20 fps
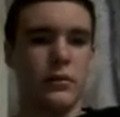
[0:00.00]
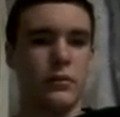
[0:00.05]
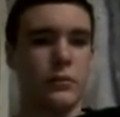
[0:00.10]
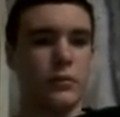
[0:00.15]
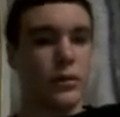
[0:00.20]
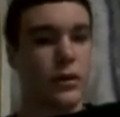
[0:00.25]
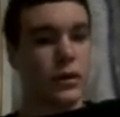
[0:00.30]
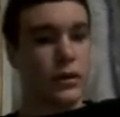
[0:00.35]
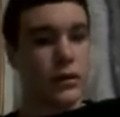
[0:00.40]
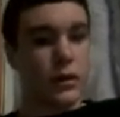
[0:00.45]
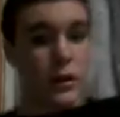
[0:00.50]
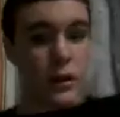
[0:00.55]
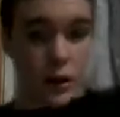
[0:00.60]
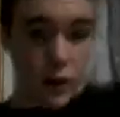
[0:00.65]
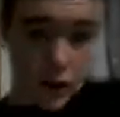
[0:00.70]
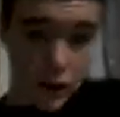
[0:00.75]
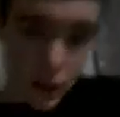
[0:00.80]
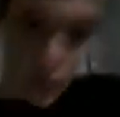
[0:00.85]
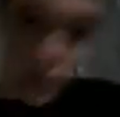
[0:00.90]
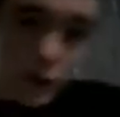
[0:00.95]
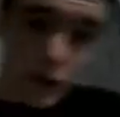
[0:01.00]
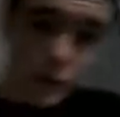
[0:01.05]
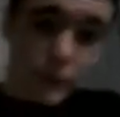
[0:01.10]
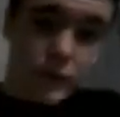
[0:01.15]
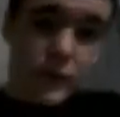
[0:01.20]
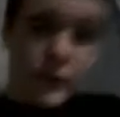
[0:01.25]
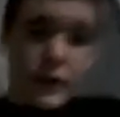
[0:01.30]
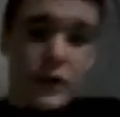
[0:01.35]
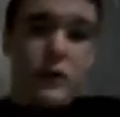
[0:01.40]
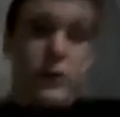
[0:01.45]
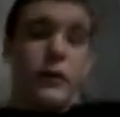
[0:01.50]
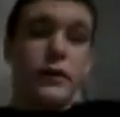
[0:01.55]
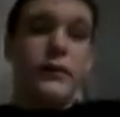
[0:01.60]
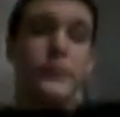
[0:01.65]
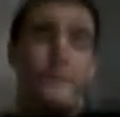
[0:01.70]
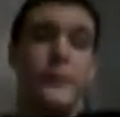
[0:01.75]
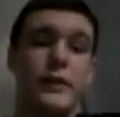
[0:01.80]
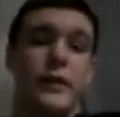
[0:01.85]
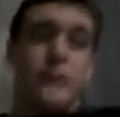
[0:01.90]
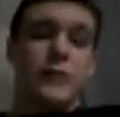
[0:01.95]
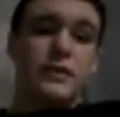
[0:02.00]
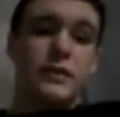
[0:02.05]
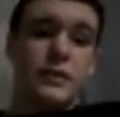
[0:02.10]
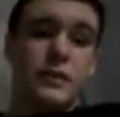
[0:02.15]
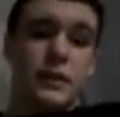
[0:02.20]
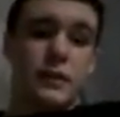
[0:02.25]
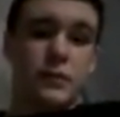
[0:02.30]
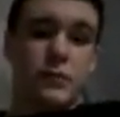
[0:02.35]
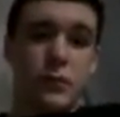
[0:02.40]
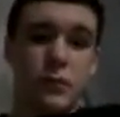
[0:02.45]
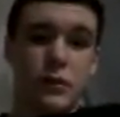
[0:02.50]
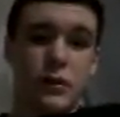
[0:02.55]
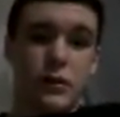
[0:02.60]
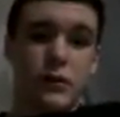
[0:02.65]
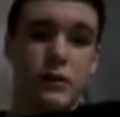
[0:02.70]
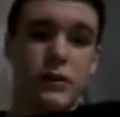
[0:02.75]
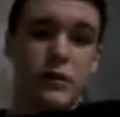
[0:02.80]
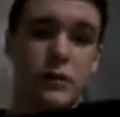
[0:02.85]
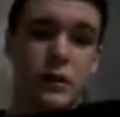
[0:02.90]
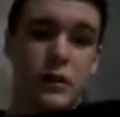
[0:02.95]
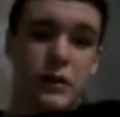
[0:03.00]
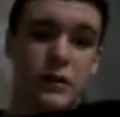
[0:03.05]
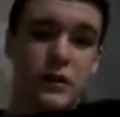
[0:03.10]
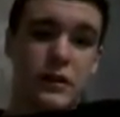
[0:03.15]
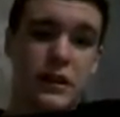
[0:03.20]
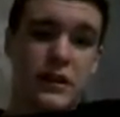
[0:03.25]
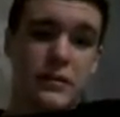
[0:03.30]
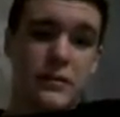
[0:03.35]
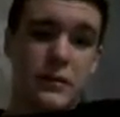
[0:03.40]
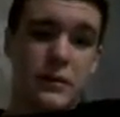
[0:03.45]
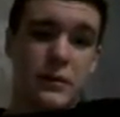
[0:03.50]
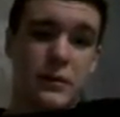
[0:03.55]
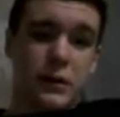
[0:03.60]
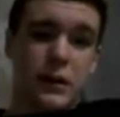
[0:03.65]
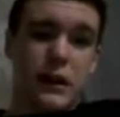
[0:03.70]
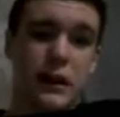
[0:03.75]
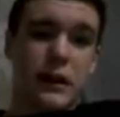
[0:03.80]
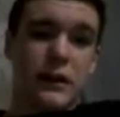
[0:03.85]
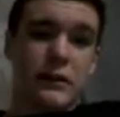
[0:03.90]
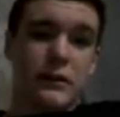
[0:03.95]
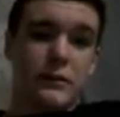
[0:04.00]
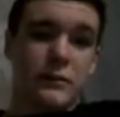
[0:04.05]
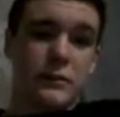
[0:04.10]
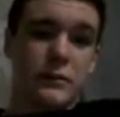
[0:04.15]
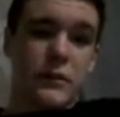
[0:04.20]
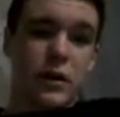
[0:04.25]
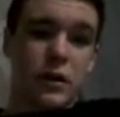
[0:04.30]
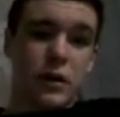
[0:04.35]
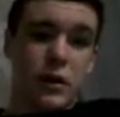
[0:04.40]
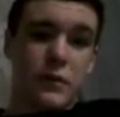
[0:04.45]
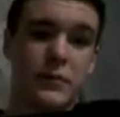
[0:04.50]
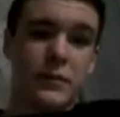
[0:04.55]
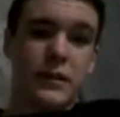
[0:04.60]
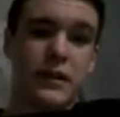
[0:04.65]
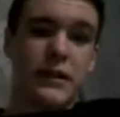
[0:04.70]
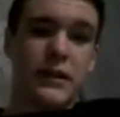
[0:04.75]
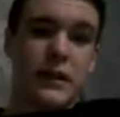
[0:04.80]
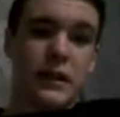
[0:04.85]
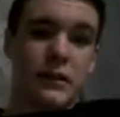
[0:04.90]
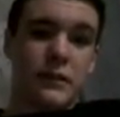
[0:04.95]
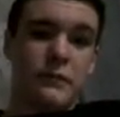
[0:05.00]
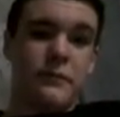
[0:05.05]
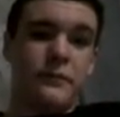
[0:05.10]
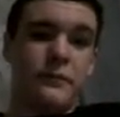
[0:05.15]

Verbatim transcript: But you know what? That's that's what we're here to do. We're here to teach people how to go upside down.